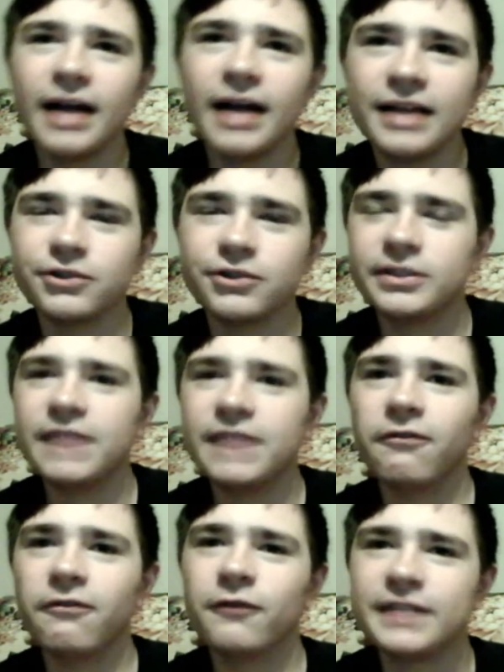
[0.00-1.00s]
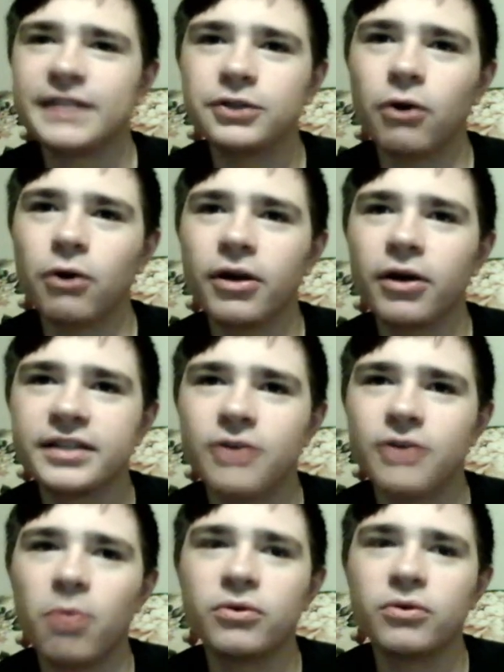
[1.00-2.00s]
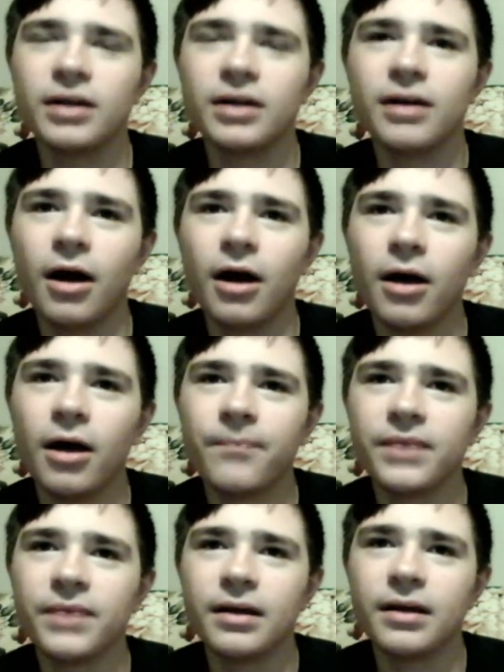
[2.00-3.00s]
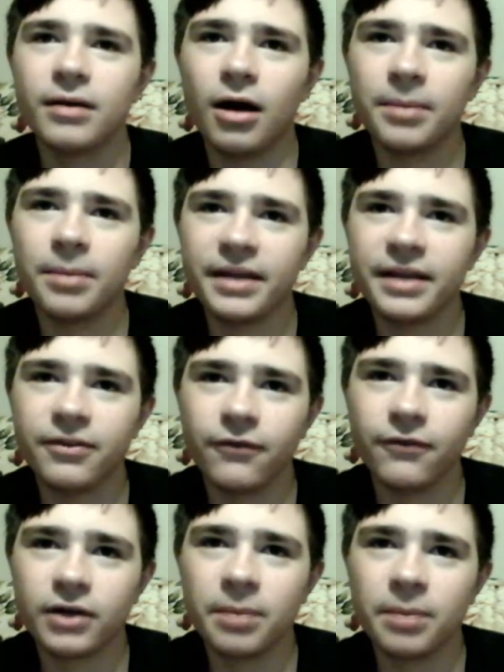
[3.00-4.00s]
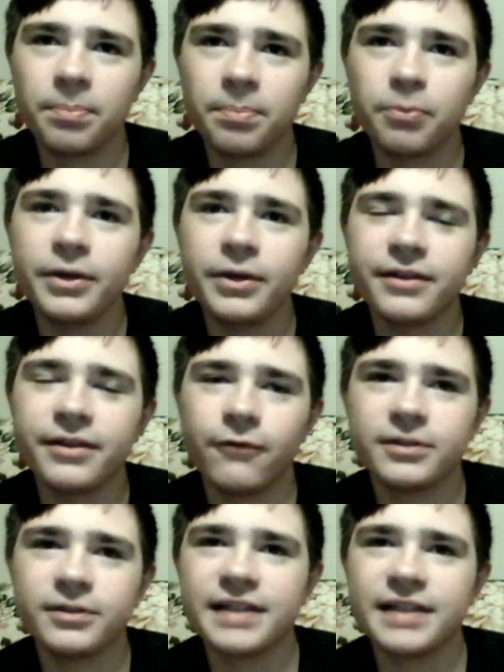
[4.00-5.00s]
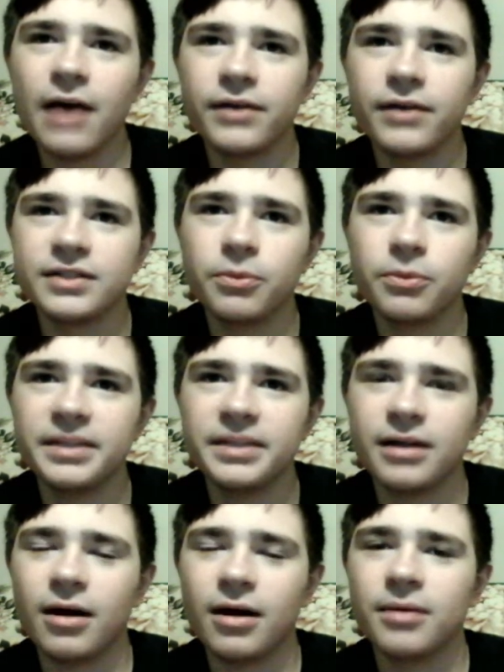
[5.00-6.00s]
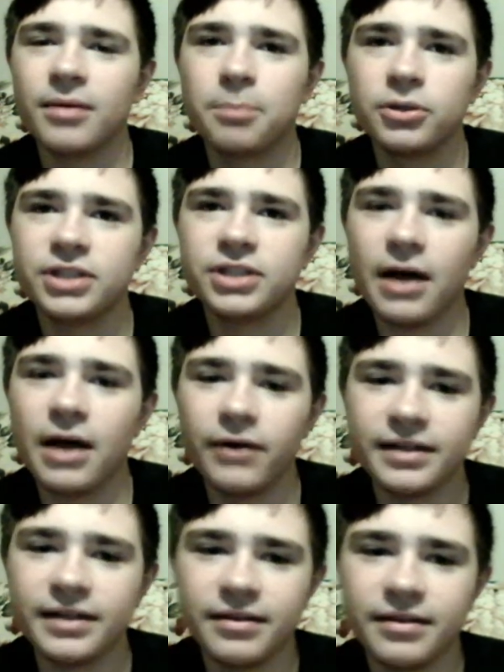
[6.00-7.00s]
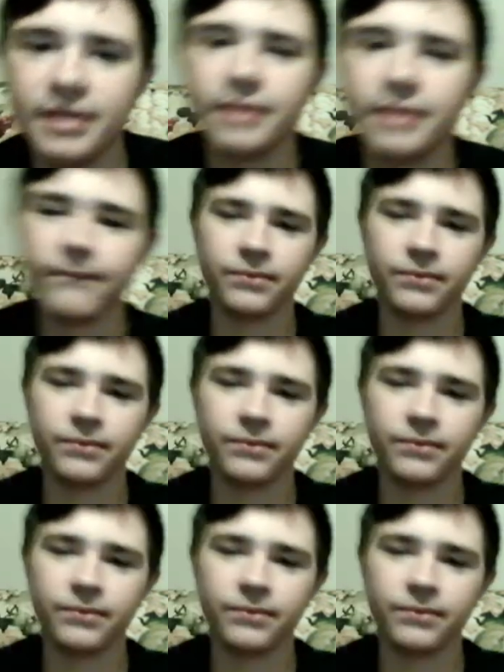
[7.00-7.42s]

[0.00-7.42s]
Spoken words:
as the receiver for Central Arkansas will complete the first down as he'll be pushed out at the